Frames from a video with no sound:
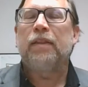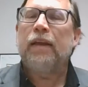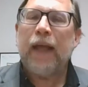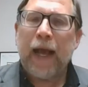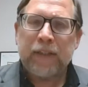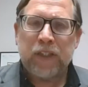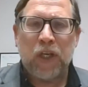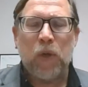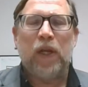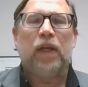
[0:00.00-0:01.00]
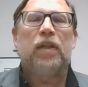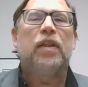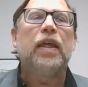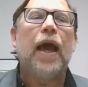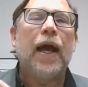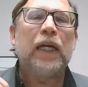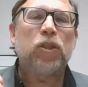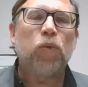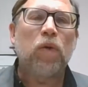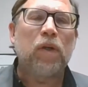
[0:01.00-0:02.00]
that executing the
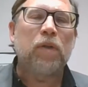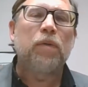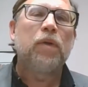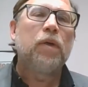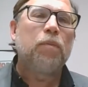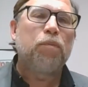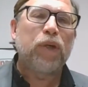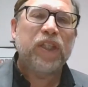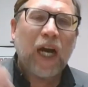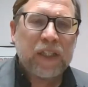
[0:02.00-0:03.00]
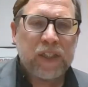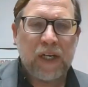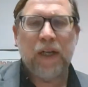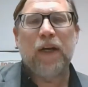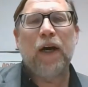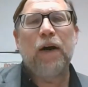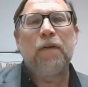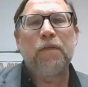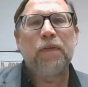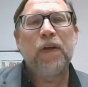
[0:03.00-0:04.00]
actual production
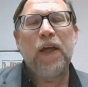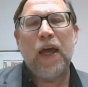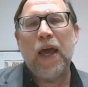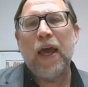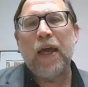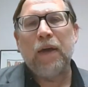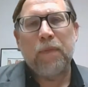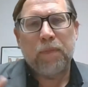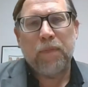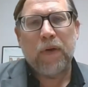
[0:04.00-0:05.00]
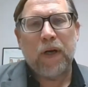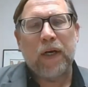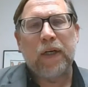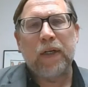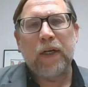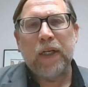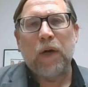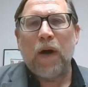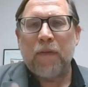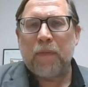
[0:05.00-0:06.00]
of an
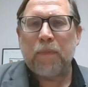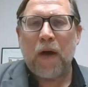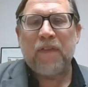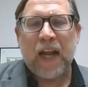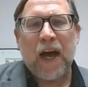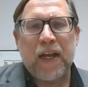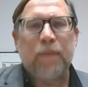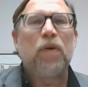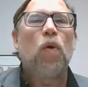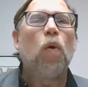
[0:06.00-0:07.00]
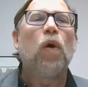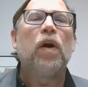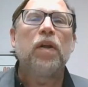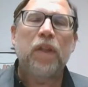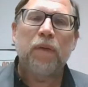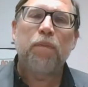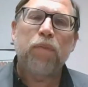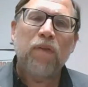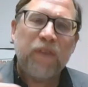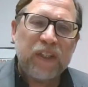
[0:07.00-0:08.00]
item or the
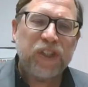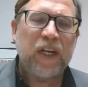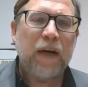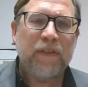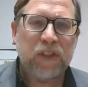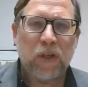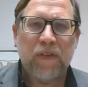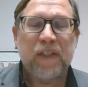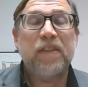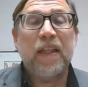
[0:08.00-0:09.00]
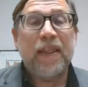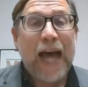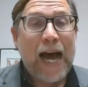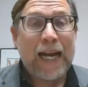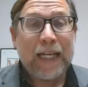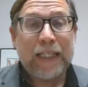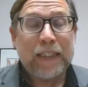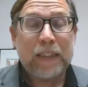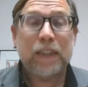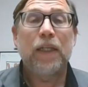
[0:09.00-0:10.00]
provision of a service
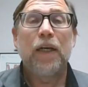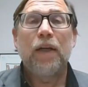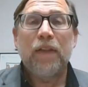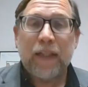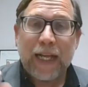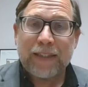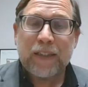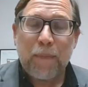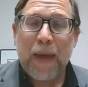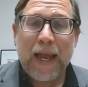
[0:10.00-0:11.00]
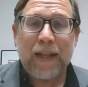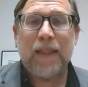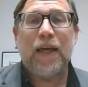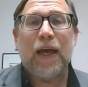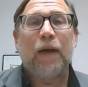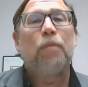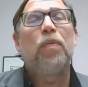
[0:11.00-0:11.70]
that's the main thing.